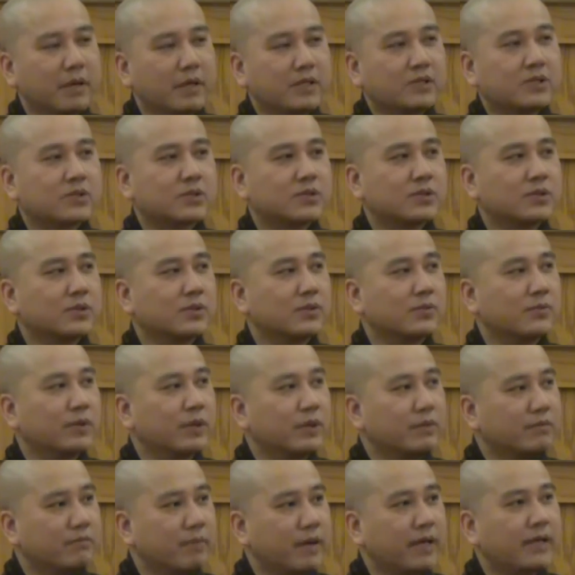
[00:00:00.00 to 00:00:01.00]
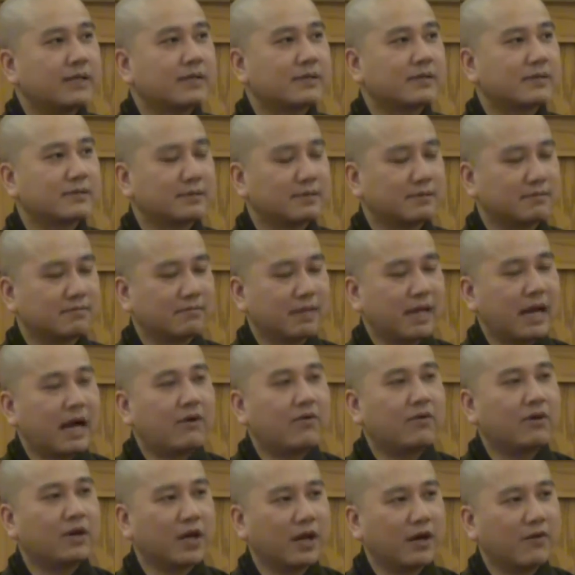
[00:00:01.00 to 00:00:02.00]
make sure we make
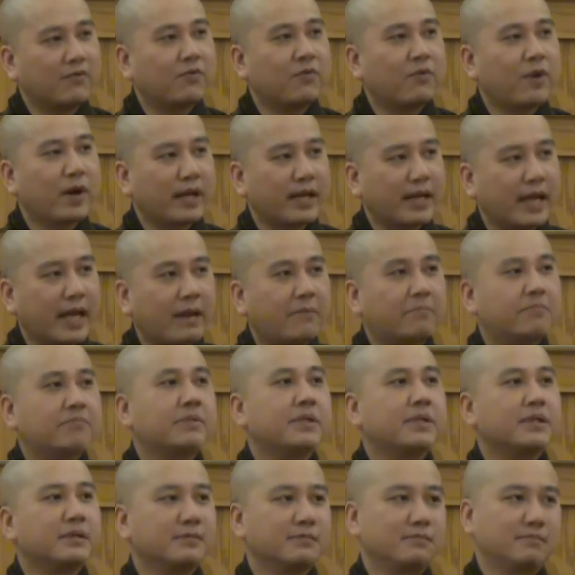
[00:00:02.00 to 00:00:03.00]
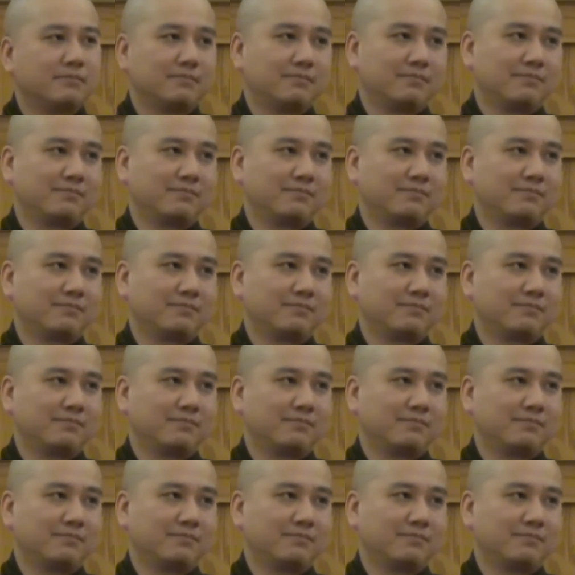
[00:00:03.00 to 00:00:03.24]
our loved one happy.